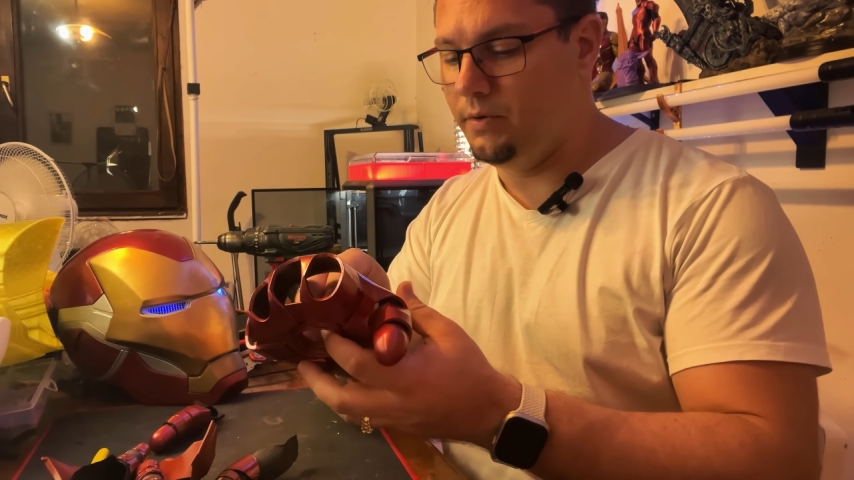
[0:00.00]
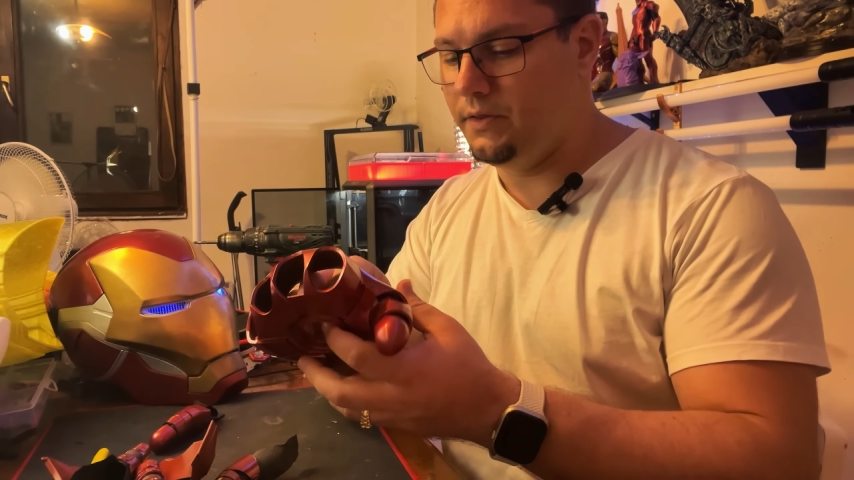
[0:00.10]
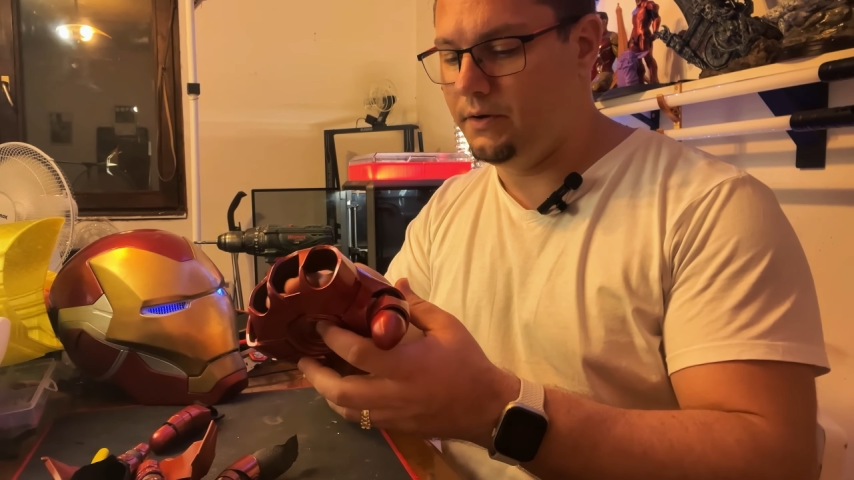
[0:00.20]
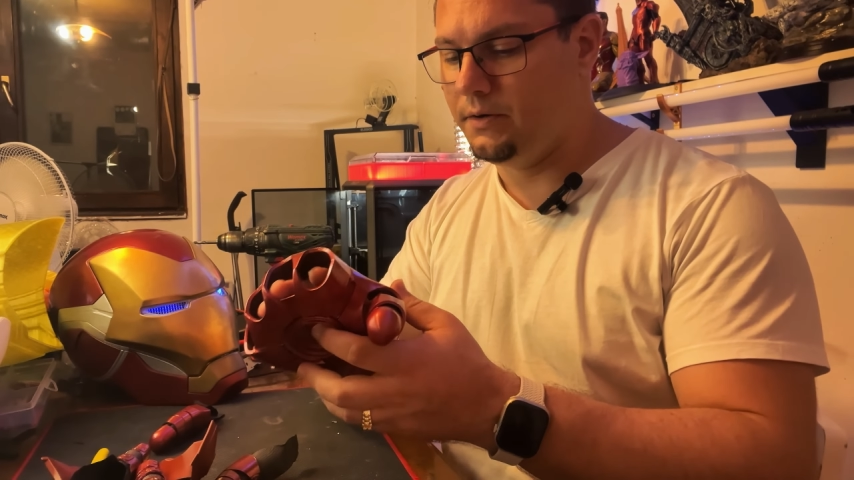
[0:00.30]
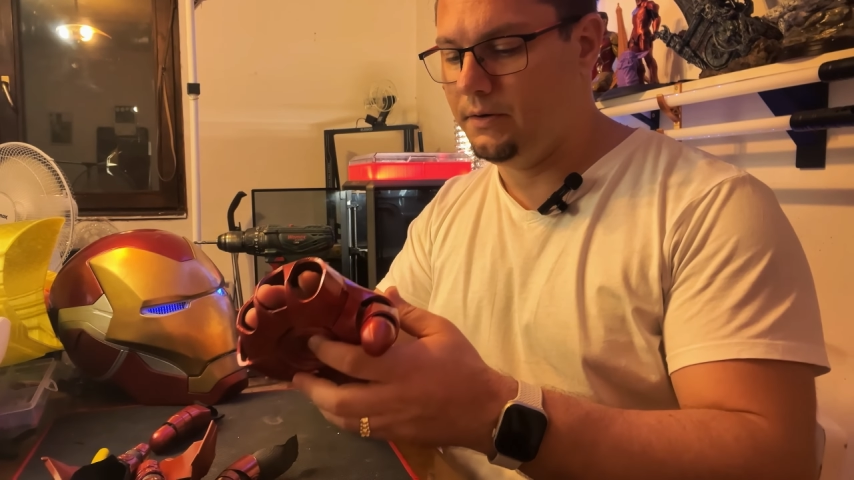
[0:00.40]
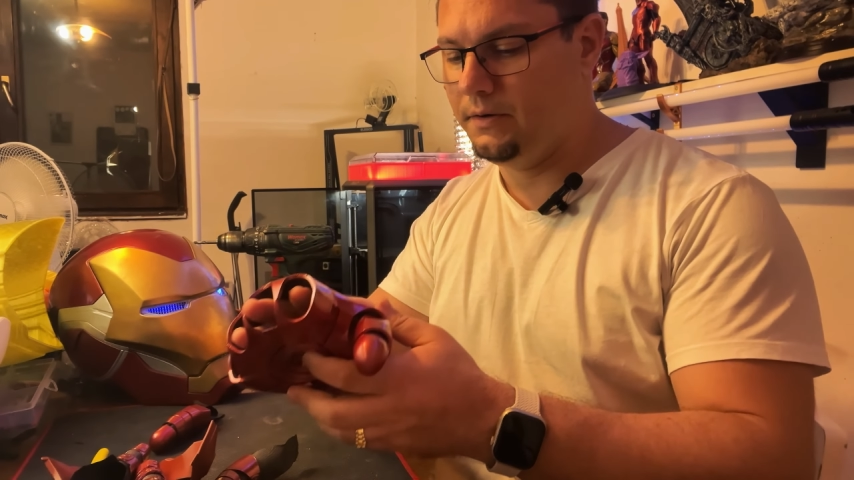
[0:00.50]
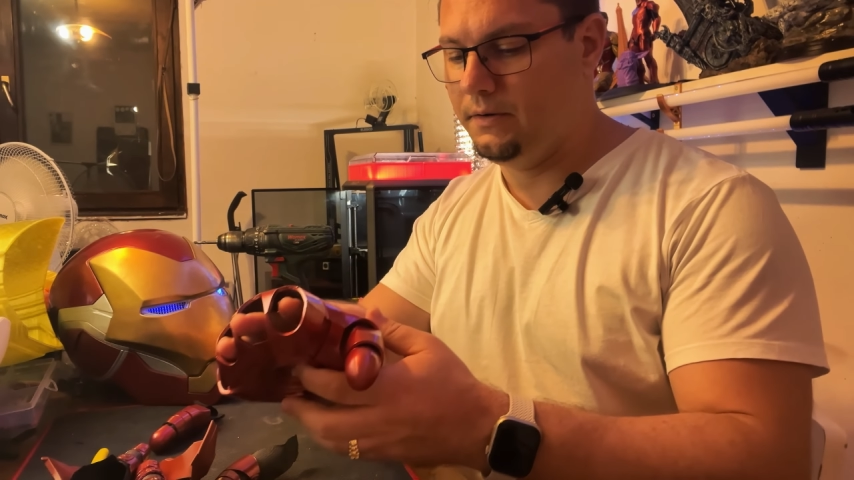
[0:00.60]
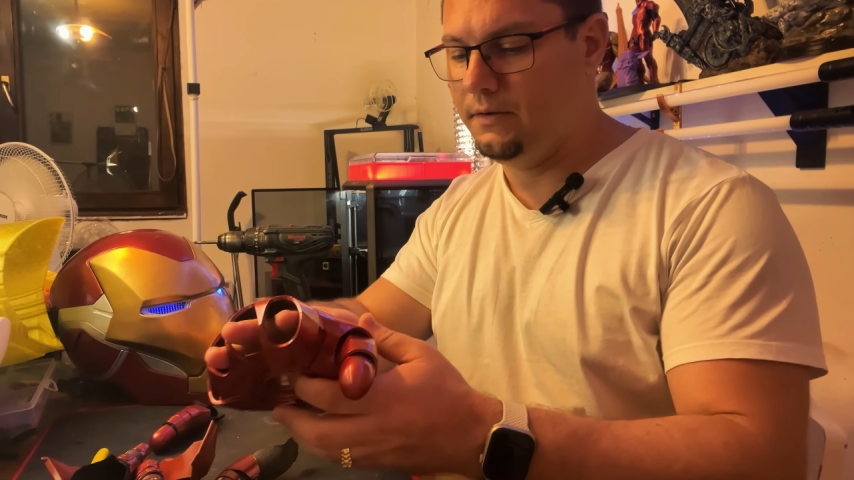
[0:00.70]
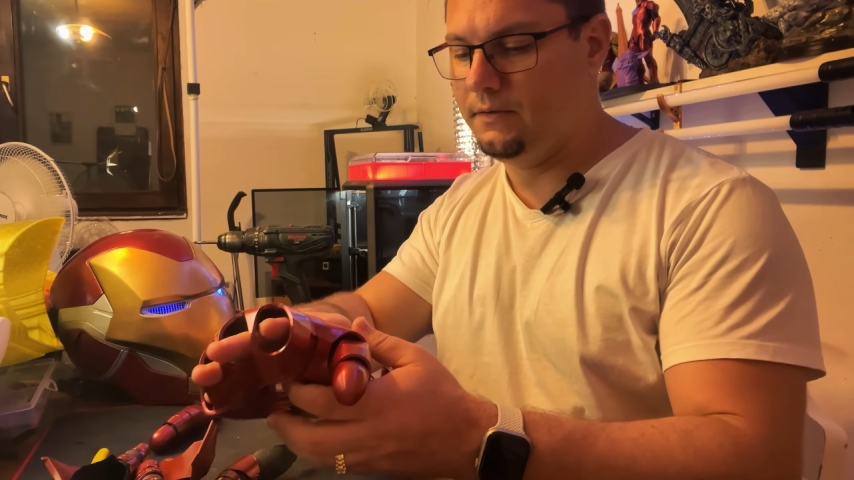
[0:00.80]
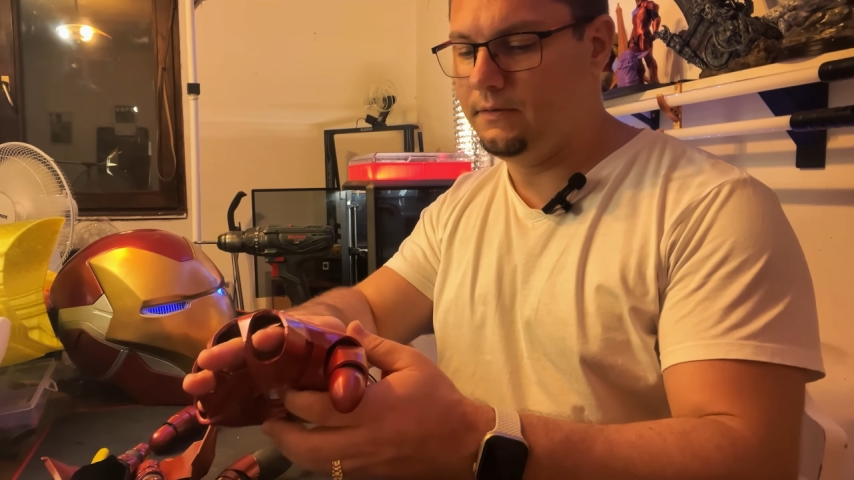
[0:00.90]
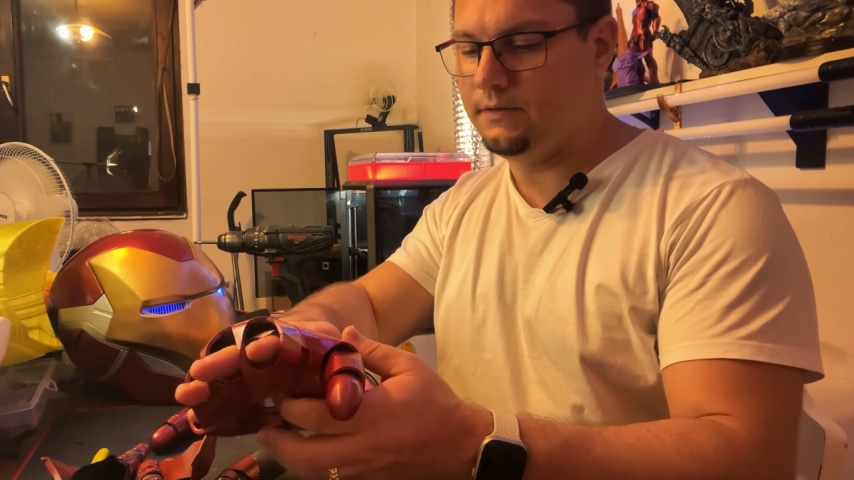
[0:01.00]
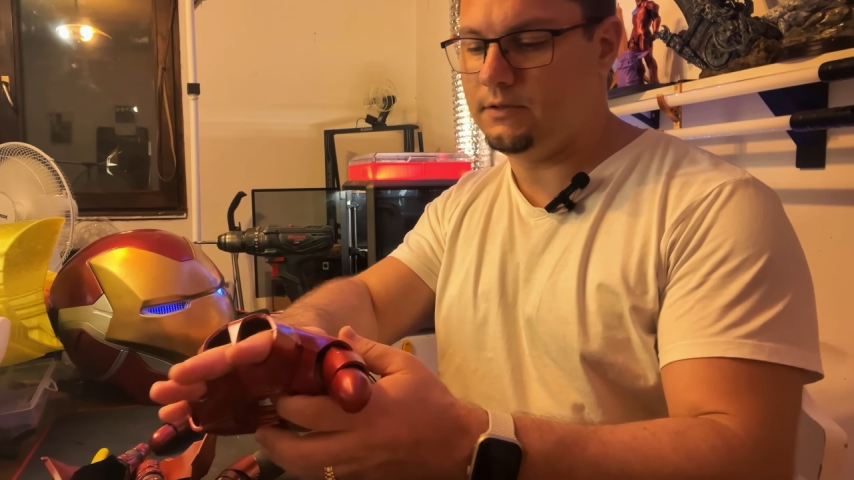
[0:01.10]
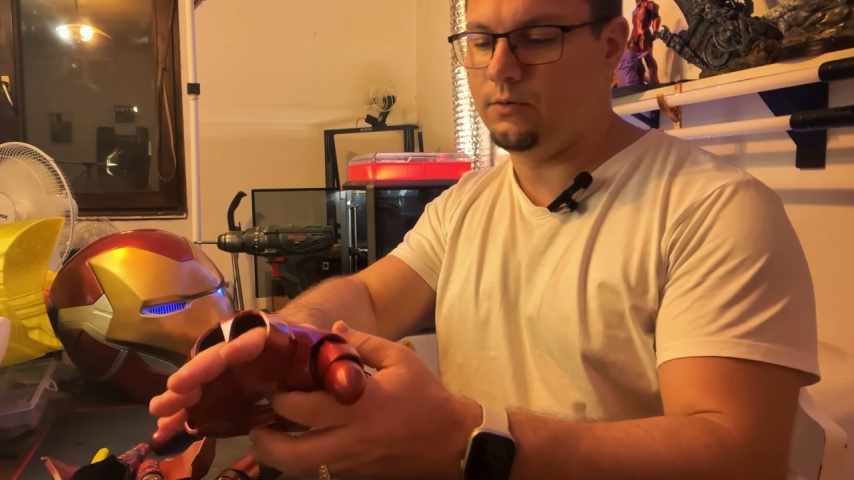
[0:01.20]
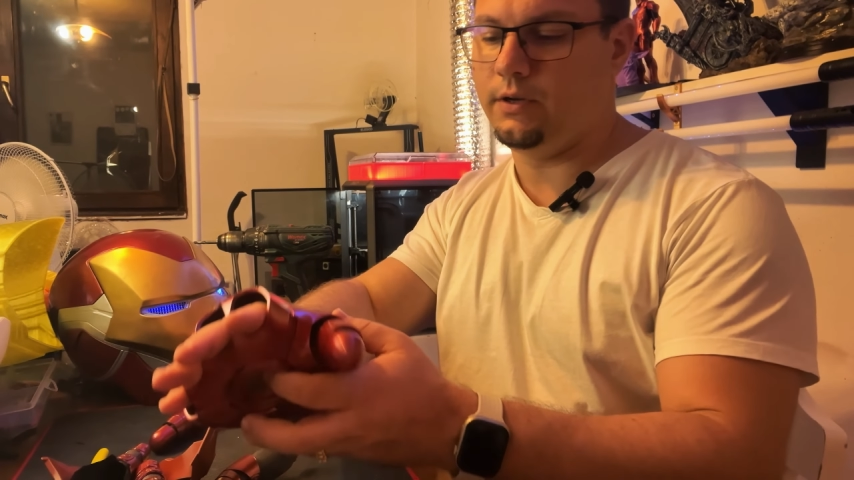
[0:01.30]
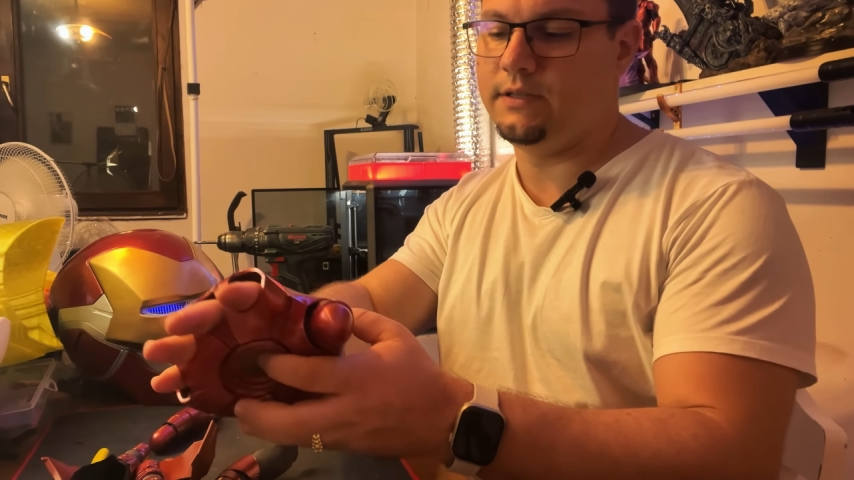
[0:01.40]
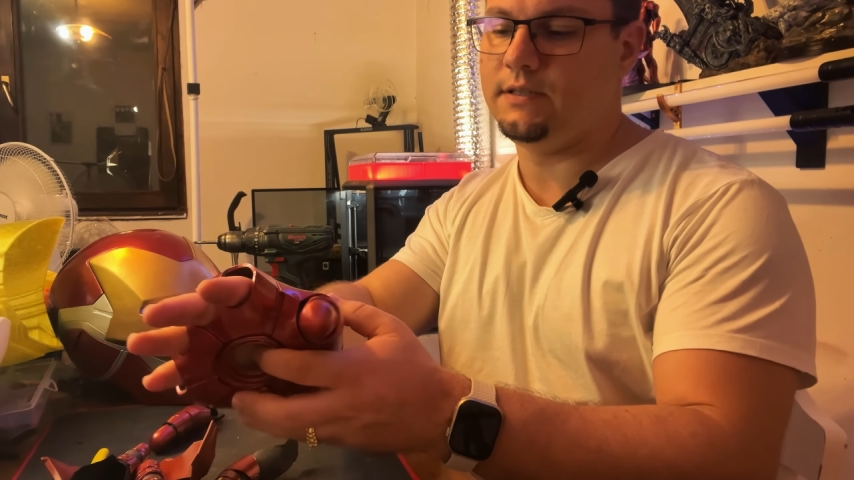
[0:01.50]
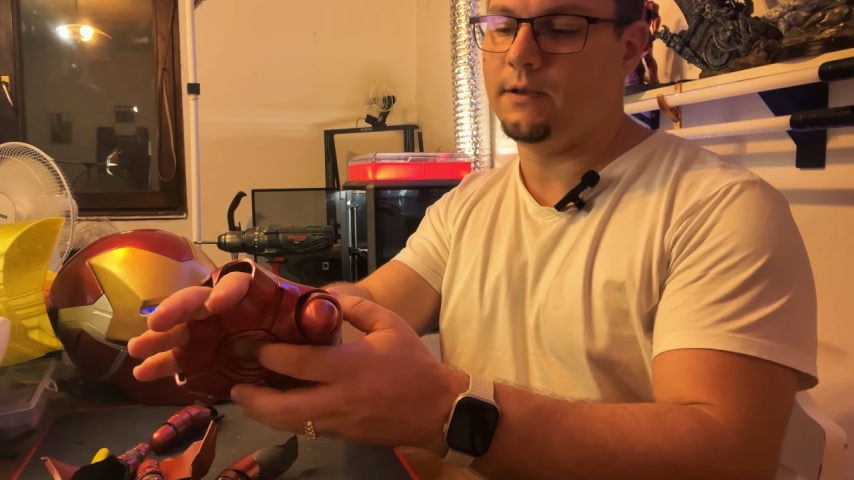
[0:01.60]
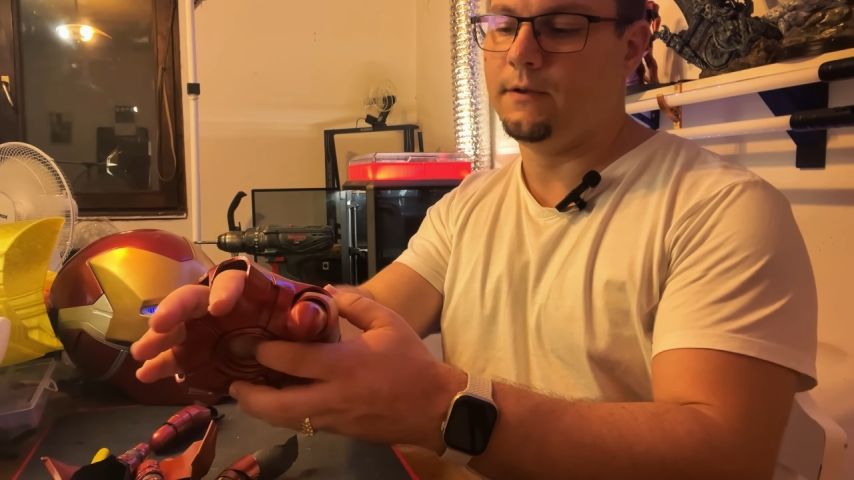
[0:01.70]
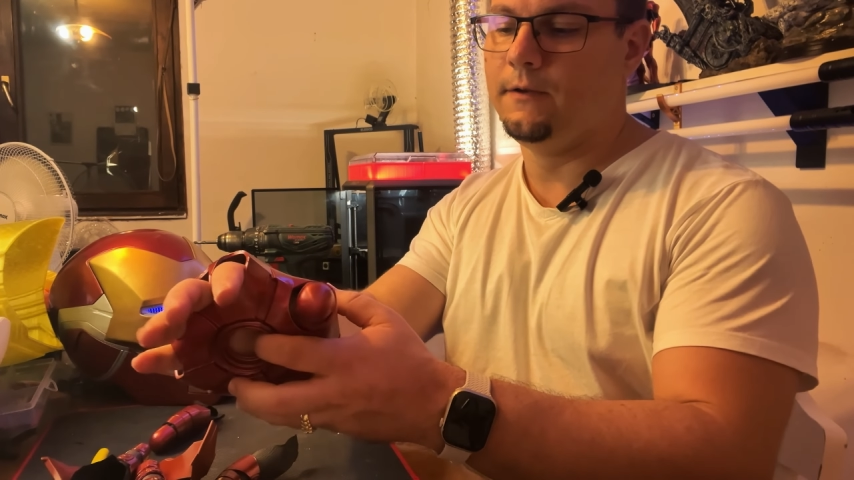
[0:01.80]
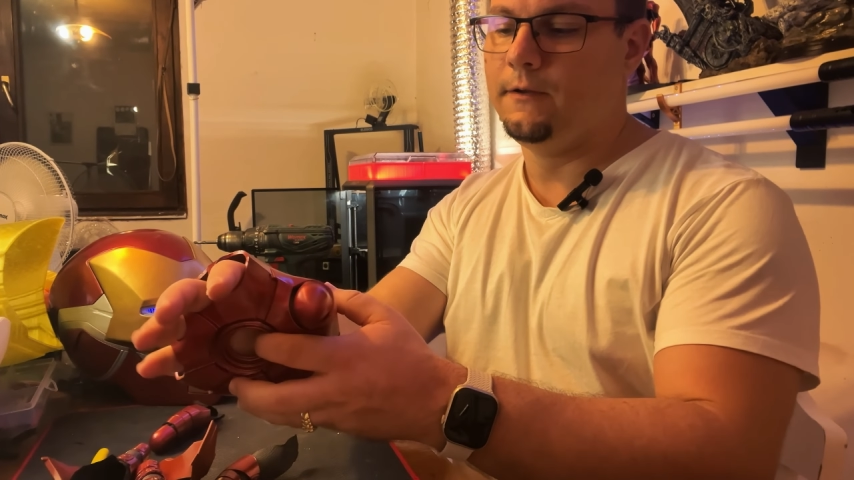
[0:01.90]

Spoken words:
better. So let's see.